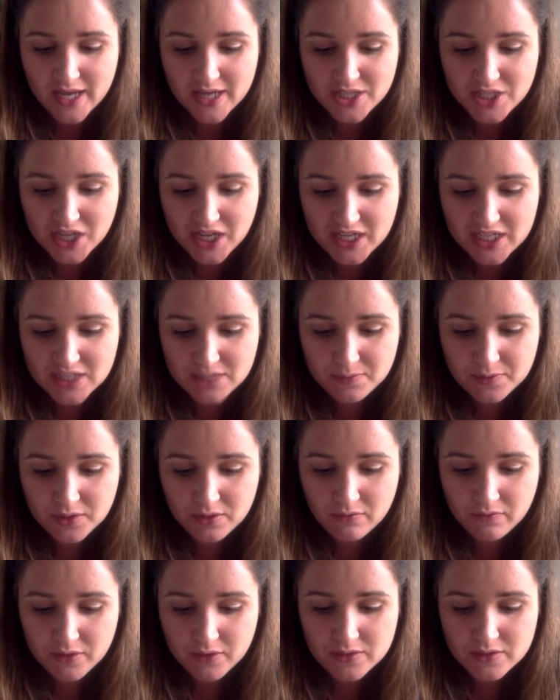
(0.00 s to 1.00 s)

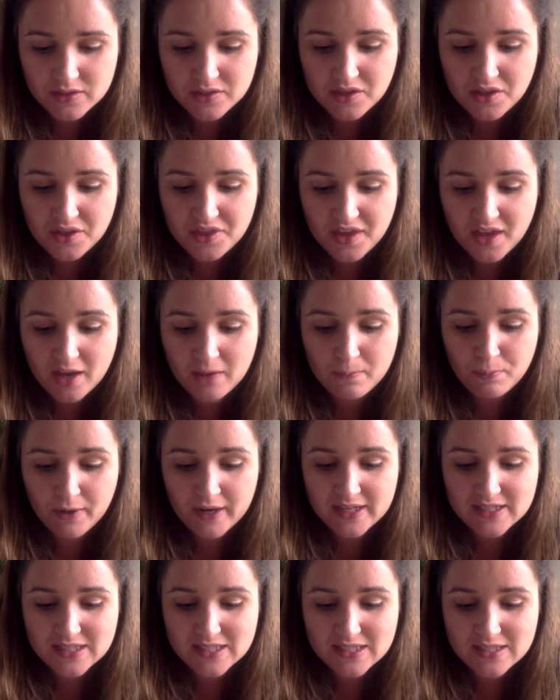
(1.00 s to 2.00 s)
J.W. Rooster III
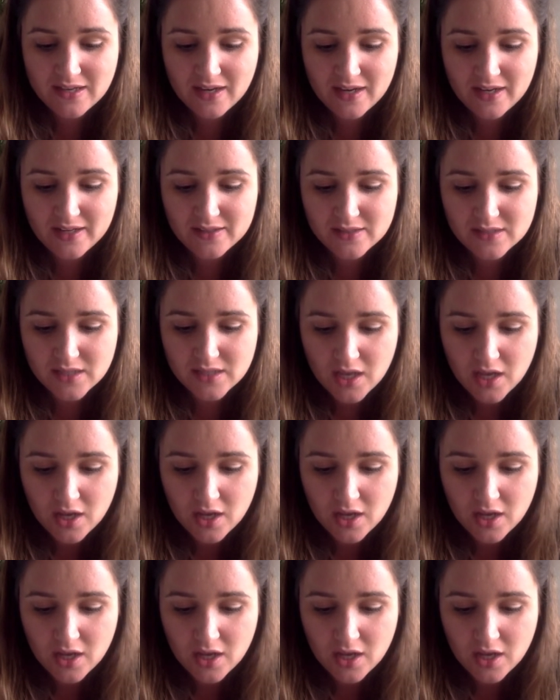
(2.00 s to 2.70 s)
breaks the silence.